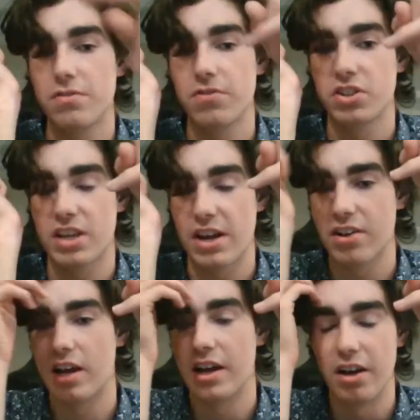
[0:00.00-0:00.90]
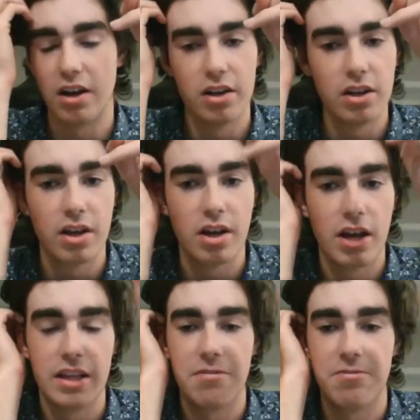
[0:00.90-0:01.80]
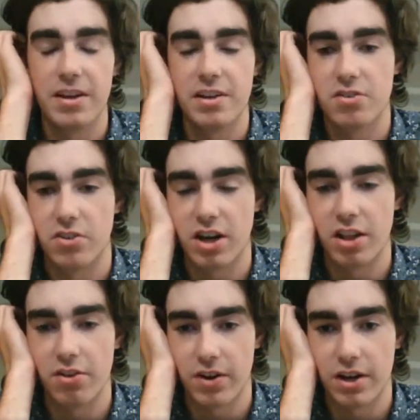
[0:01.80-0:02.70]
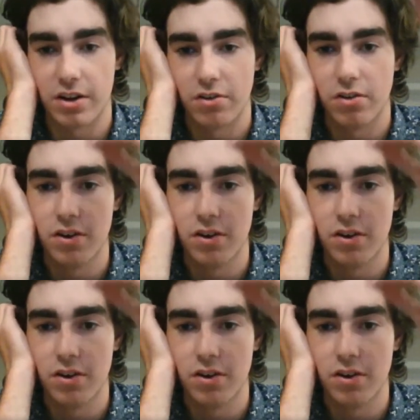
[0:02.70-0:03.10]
versus Carolina, and then Vegas or Colorado.